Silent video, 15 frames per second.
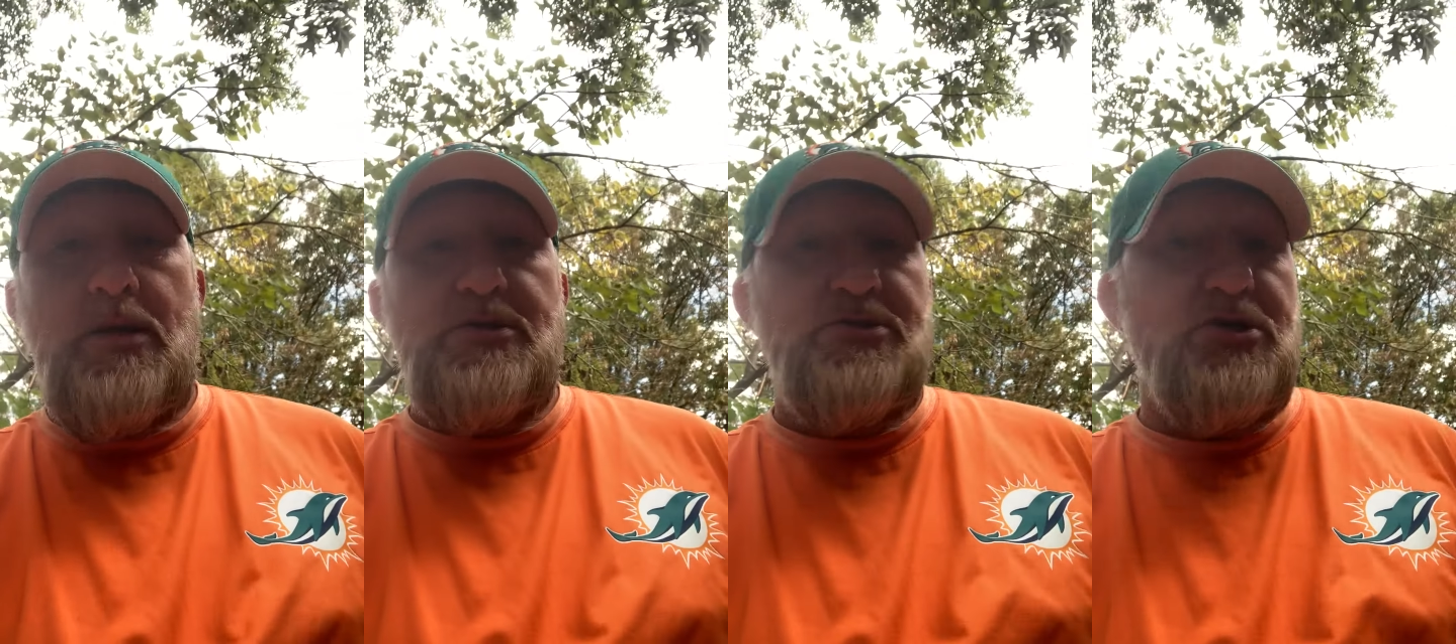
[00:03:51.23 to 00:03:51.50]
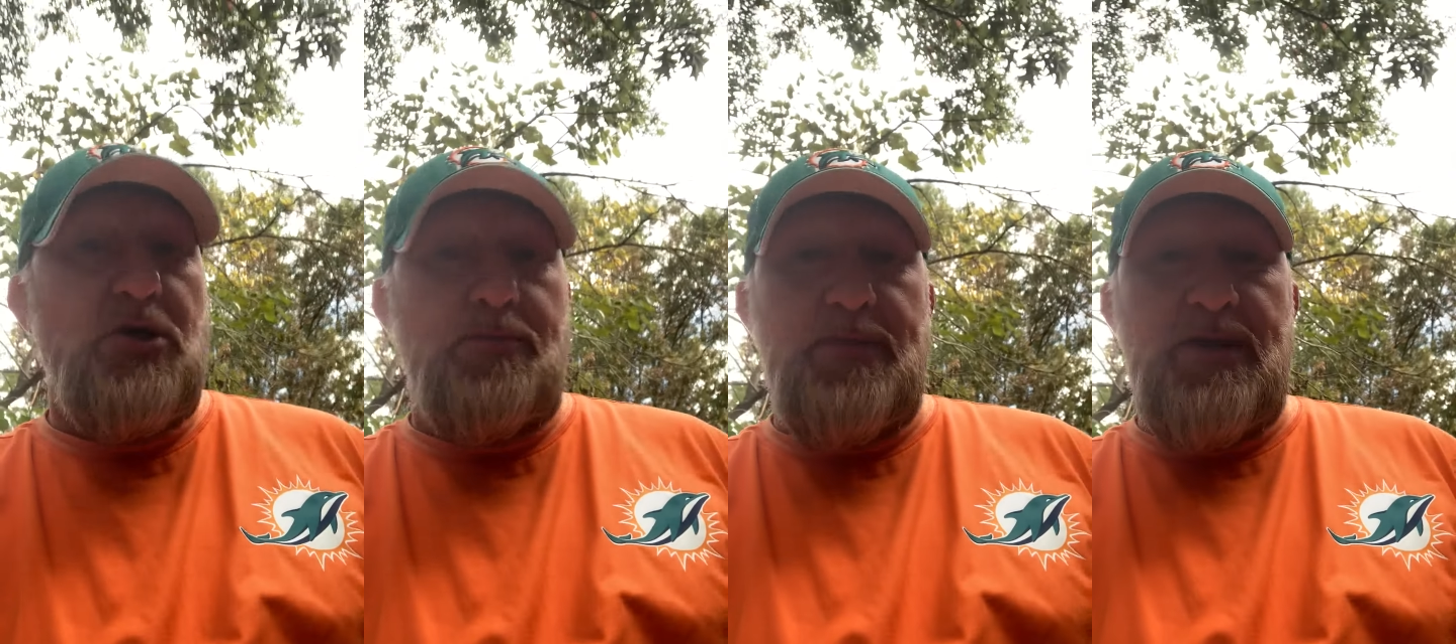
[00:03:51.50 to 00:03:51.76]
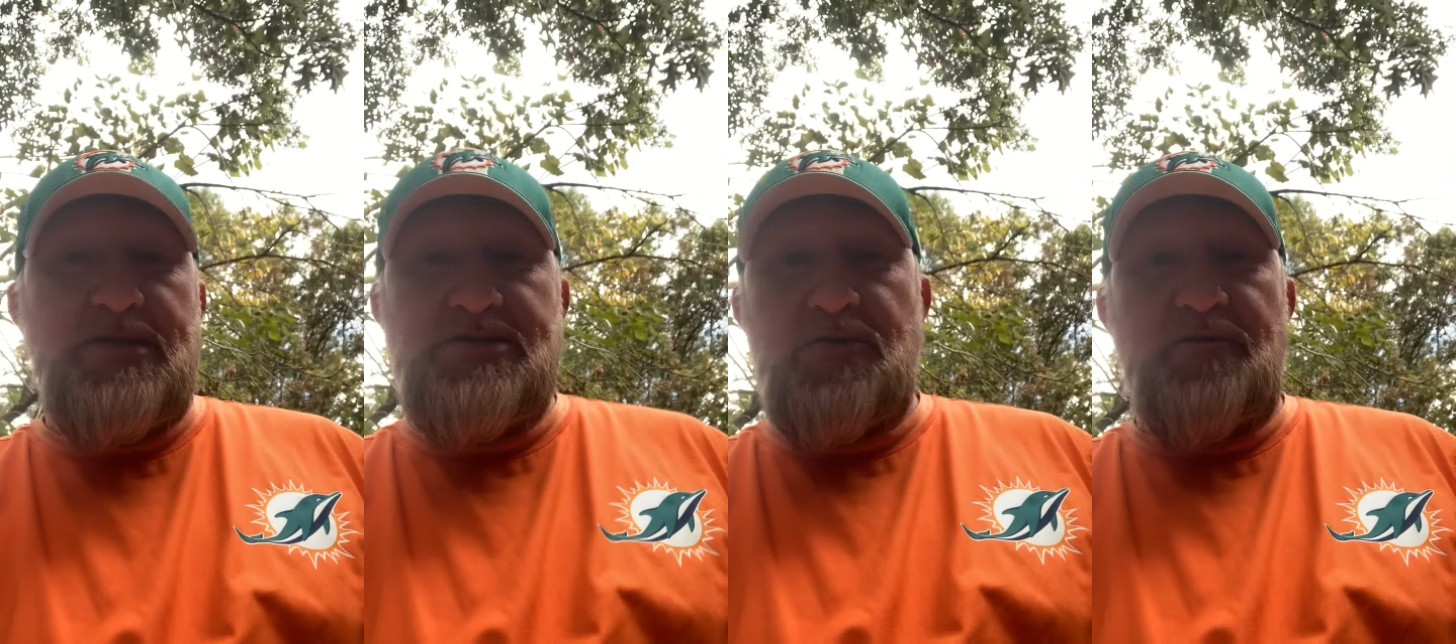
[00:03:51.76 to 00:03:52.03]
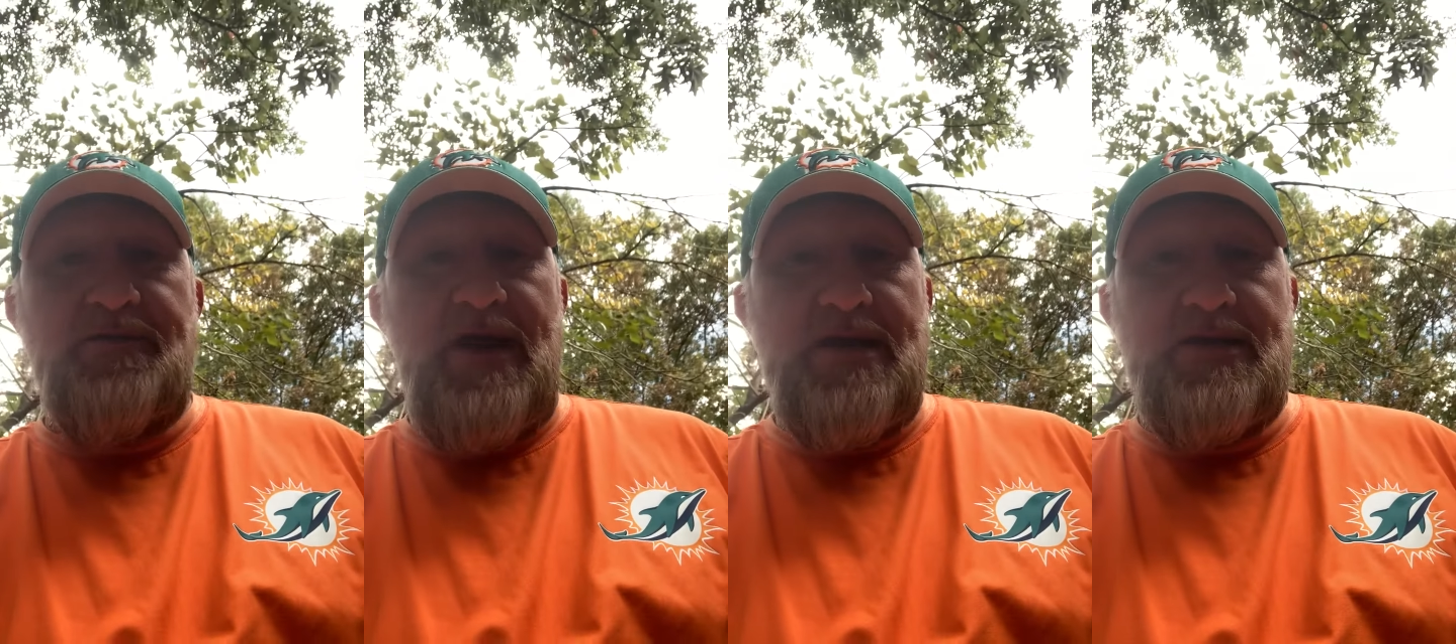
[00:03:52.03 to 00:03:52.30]
It's a good
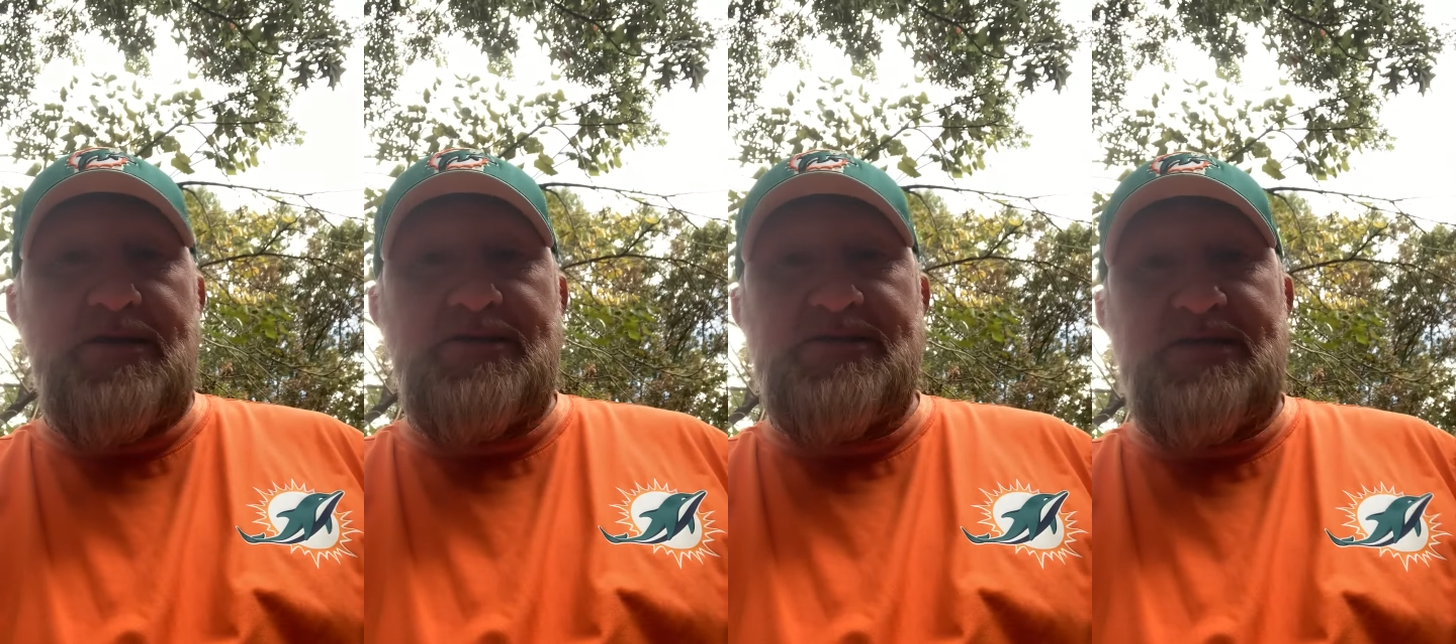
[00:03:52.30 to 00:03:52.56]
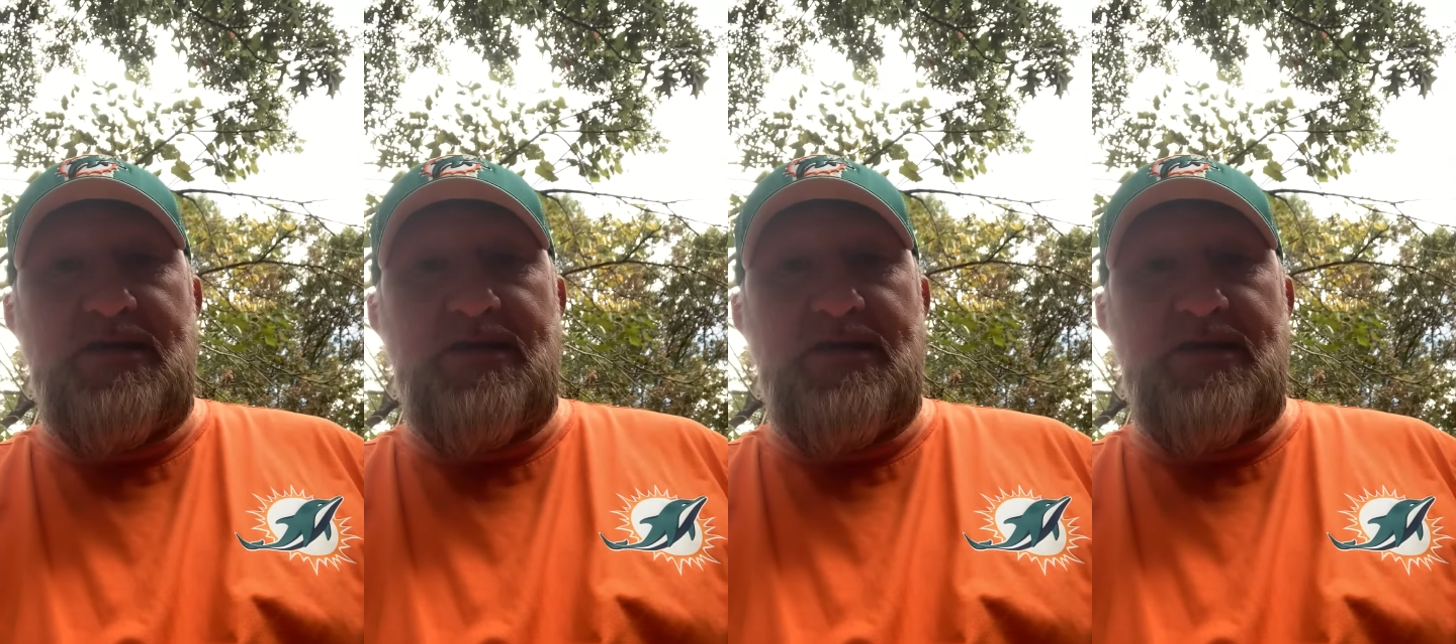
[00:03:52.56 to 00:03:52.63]
Minnesota Vikings